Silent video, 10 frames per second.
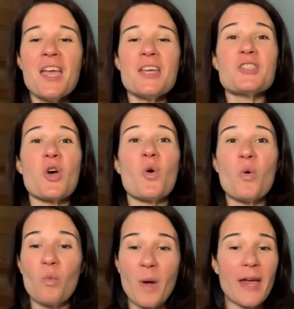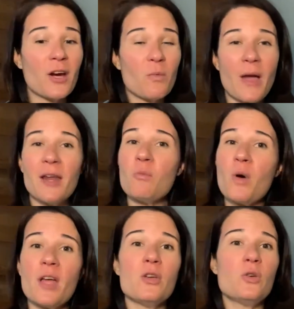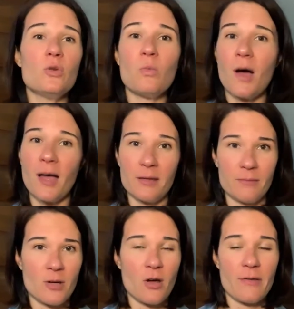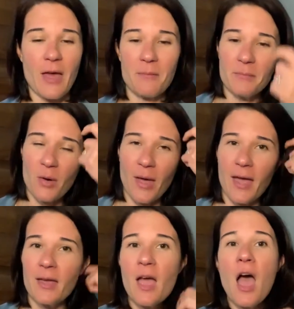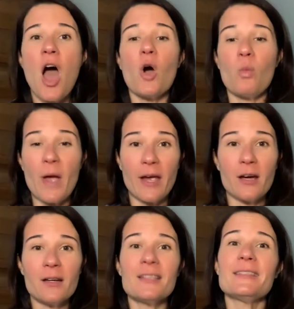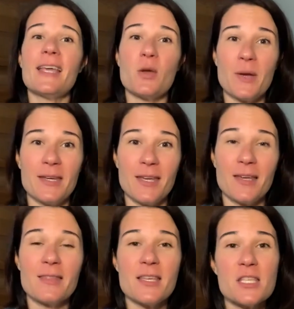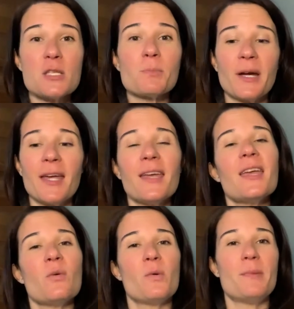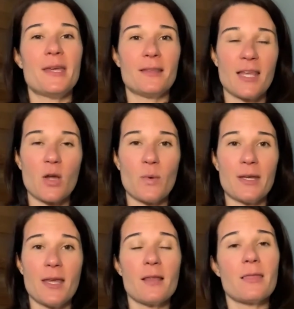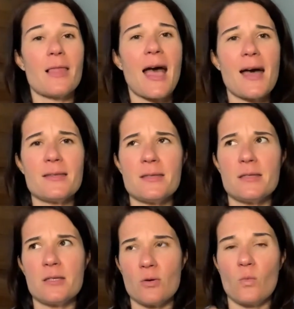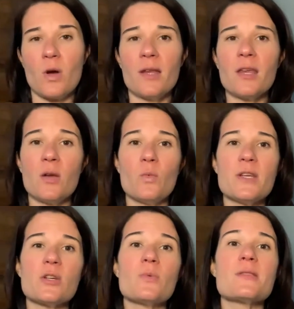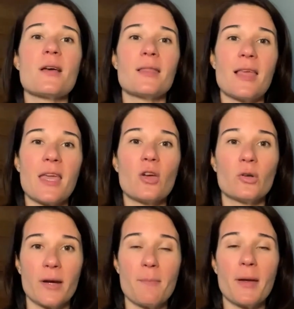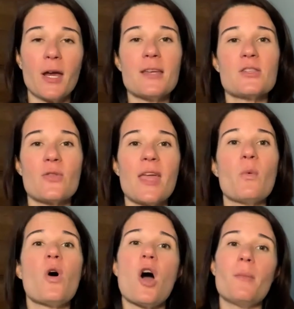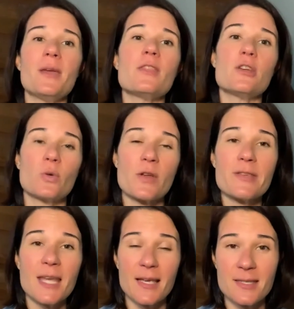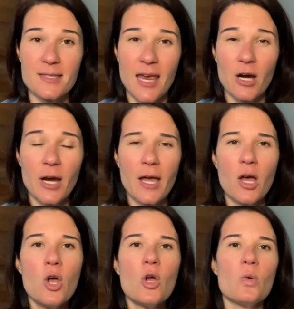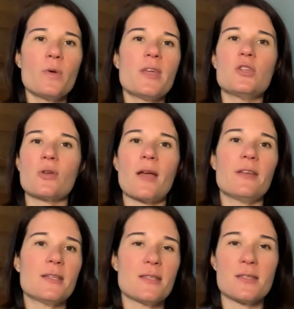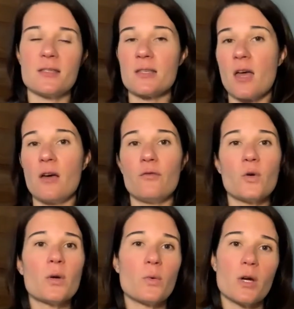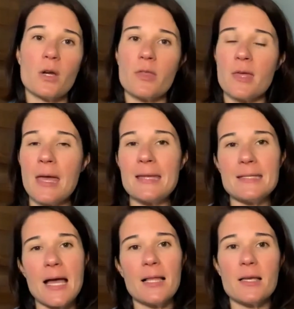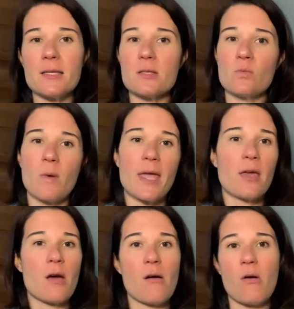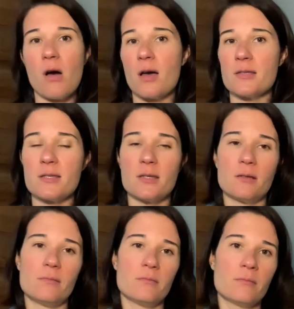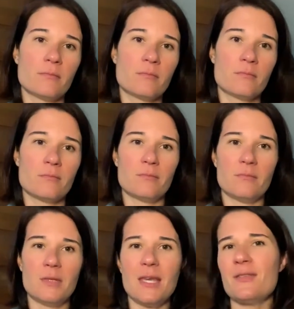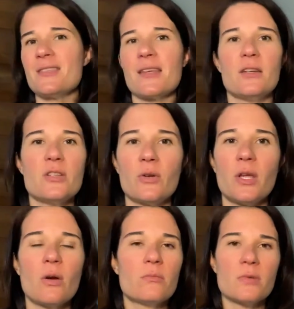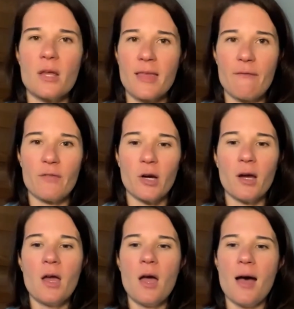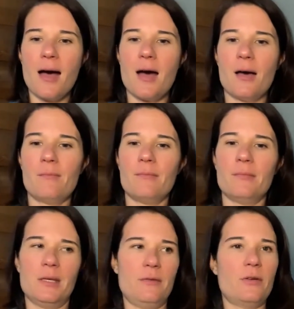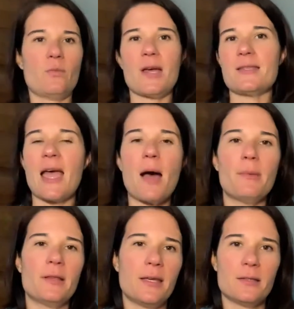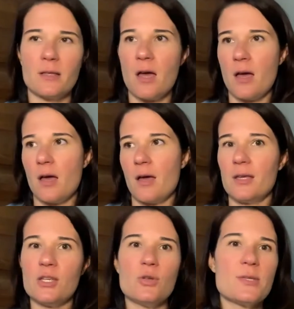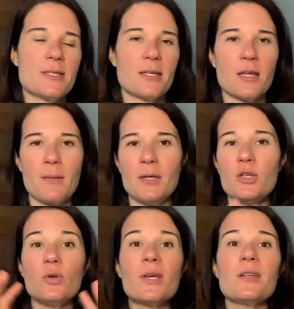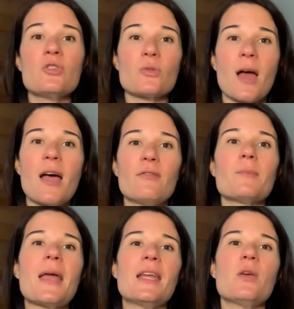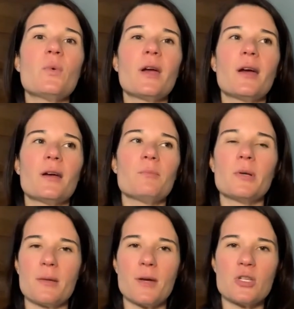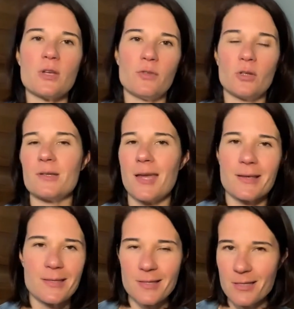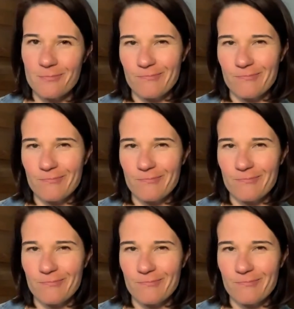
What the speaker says: So where, when, what, who, why, all that. Okay. Where? Lake Whitney. This spring, it will be in Lake Whitney. Last one in winter was on Lake Granbury. So they will all be in the North Texas area within driving distance of Fort Worth, Dallas, Waco, Austin, even San Antonio. Not that far. Even west, Abilene, Houston. I mean, you can drive from anywhere pretty much if you're in Texas.